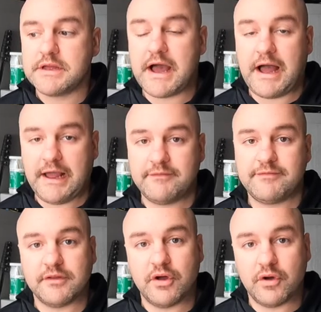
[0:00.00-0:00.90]
high
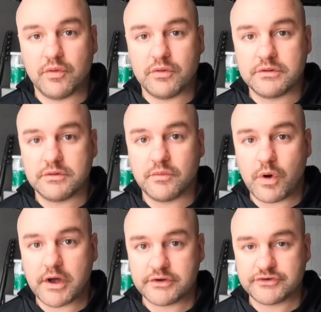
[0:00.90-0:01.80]
flow
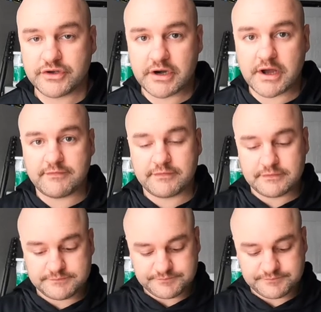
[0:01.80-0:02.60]
water shut off.